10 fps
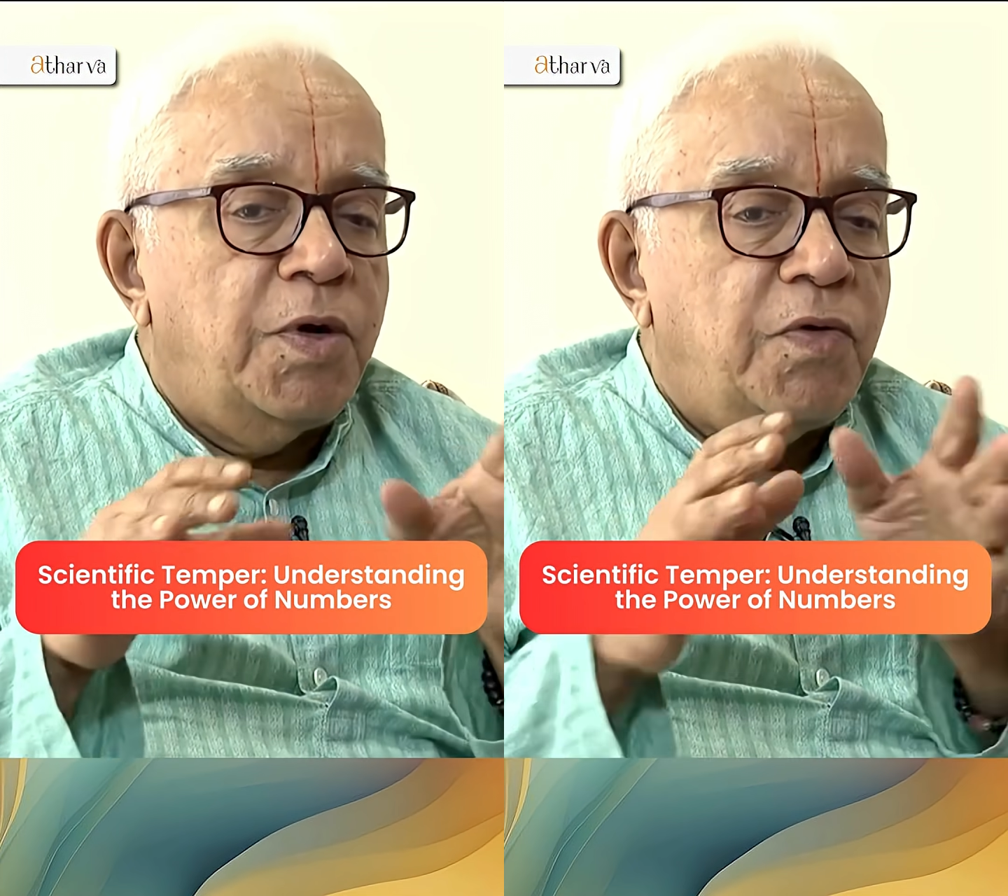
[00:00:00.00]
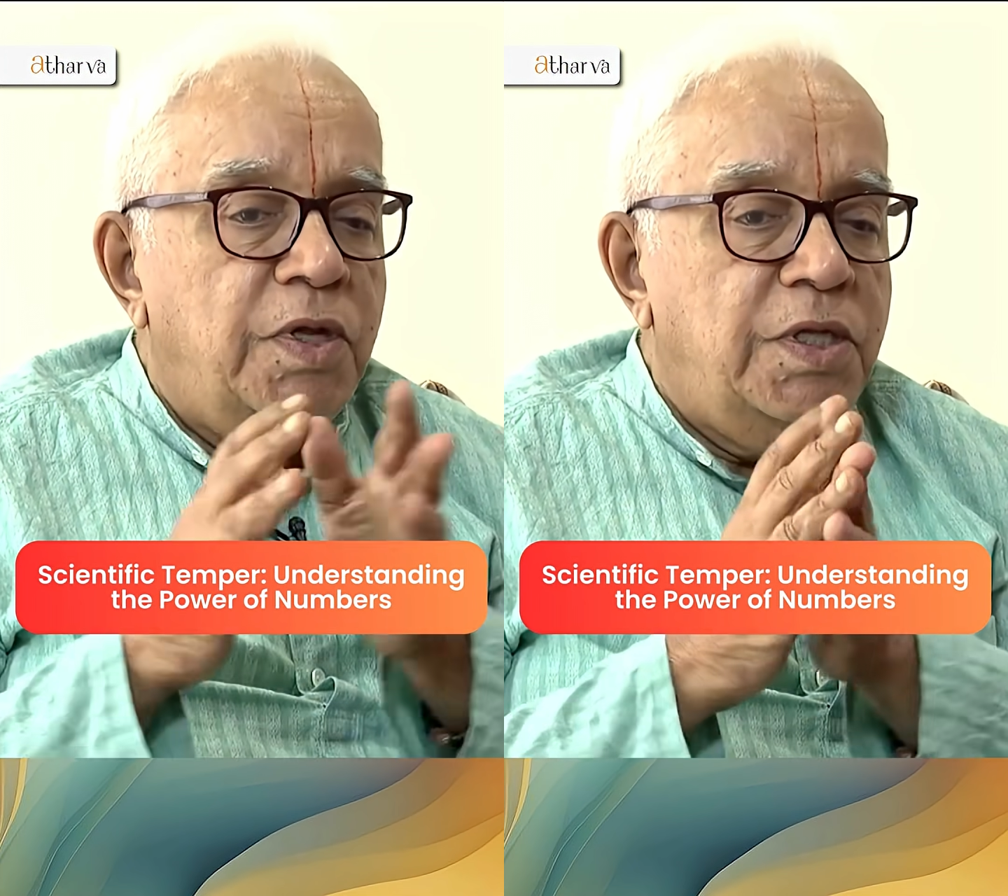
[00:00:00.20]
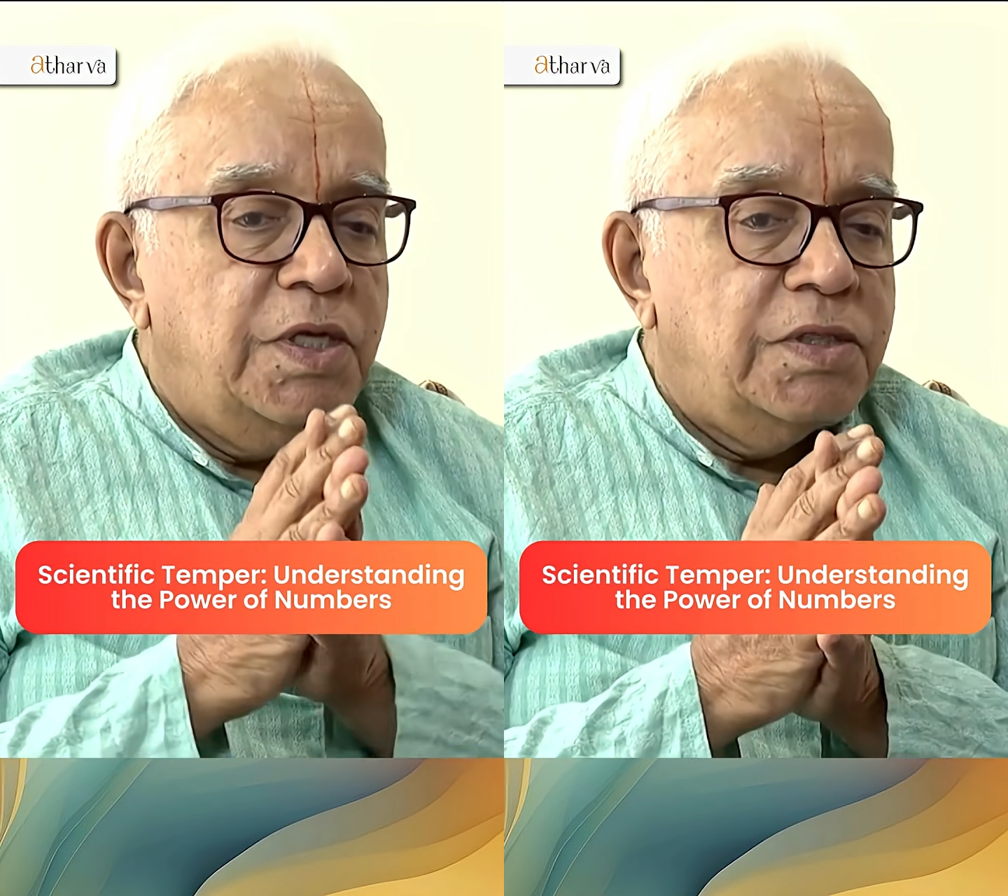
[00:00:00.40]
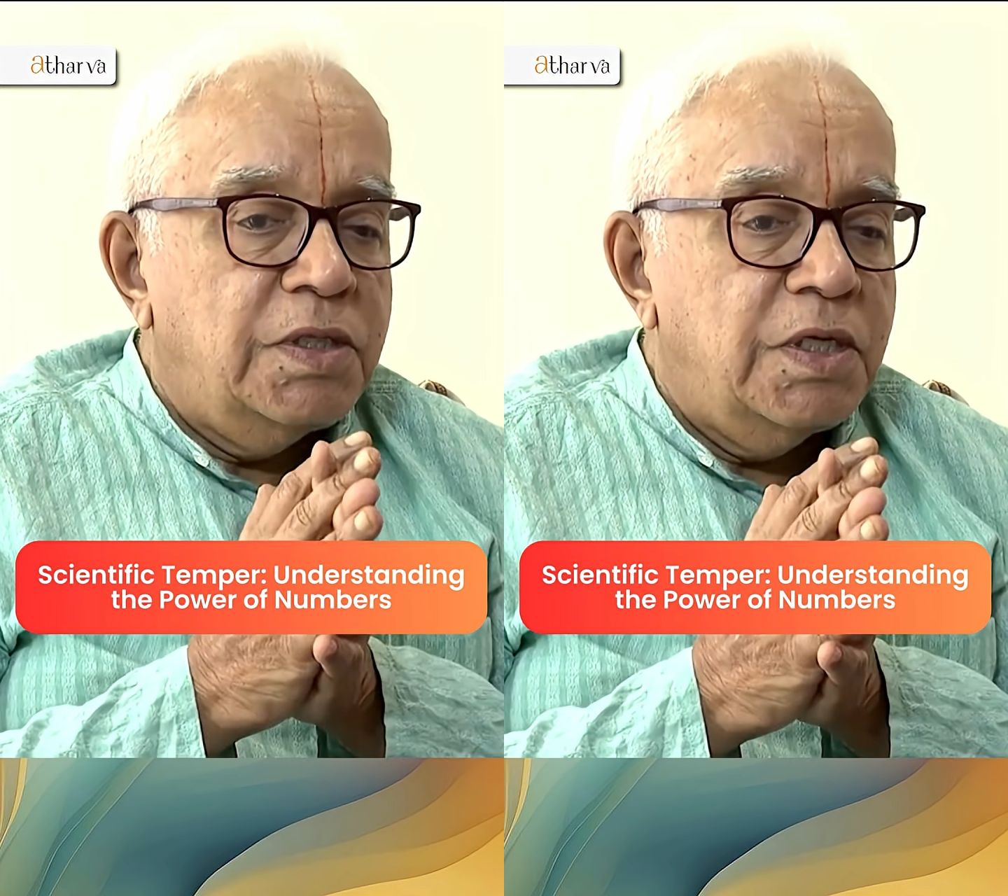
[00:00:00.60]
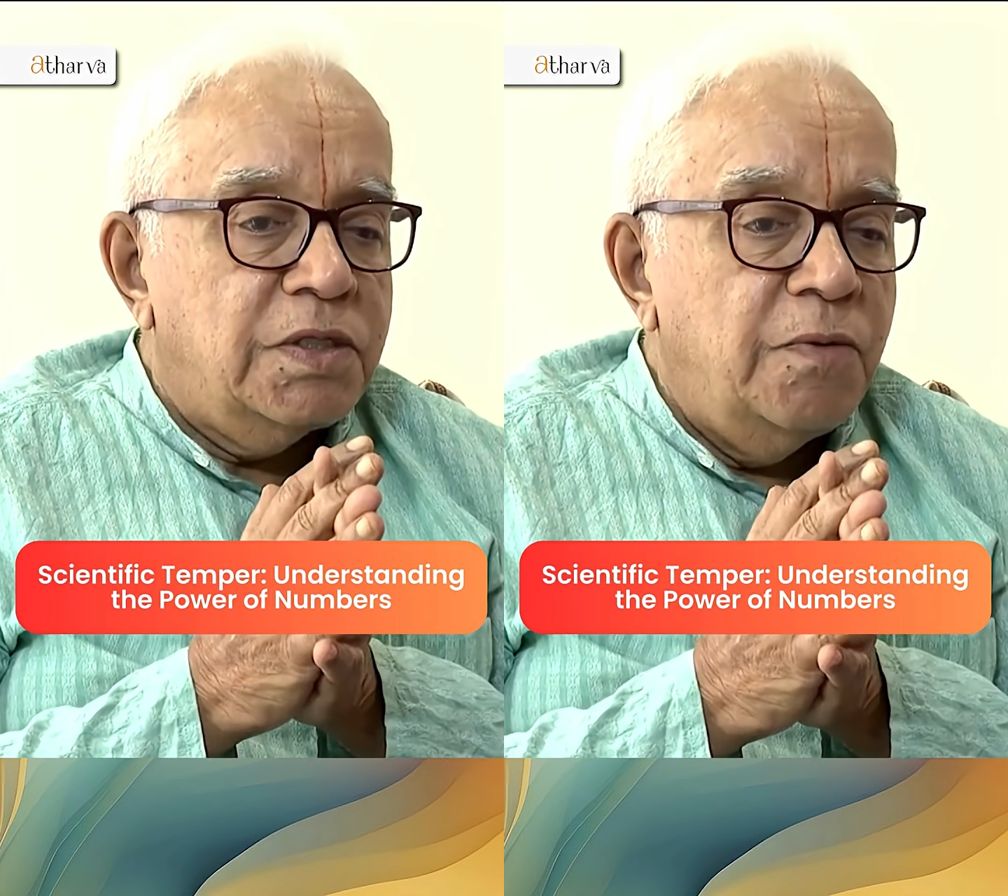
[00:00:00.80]
between these
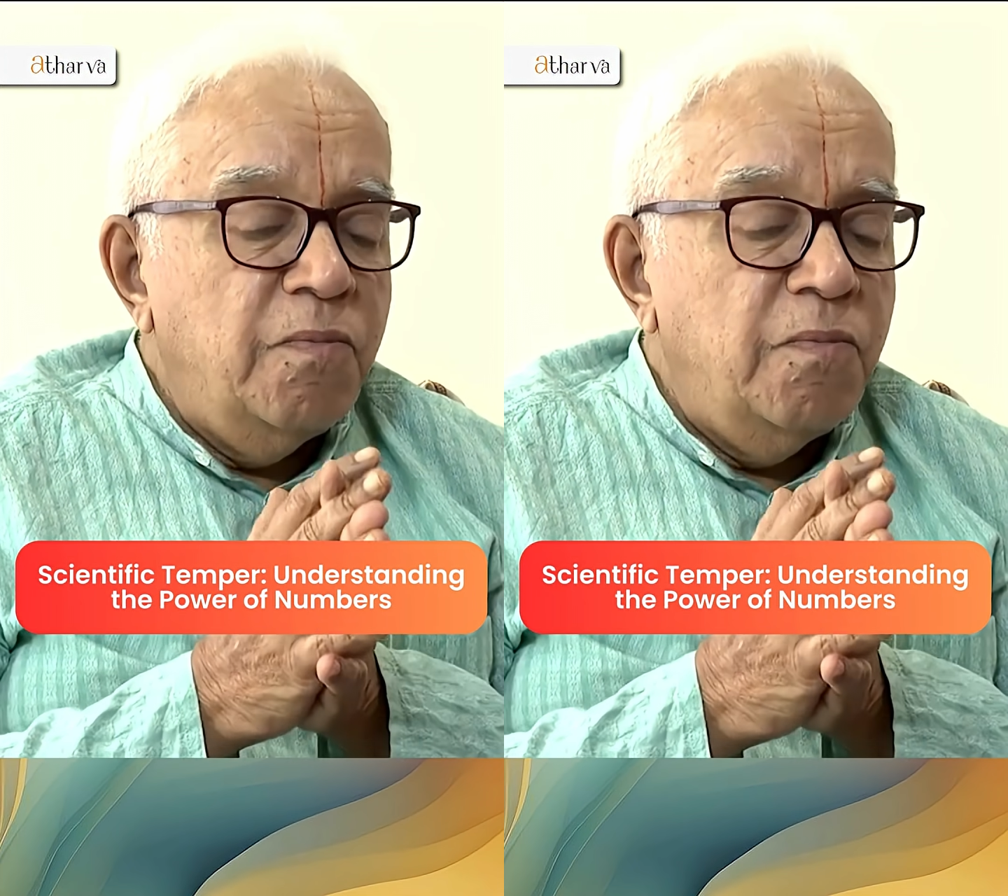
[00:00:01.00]
things.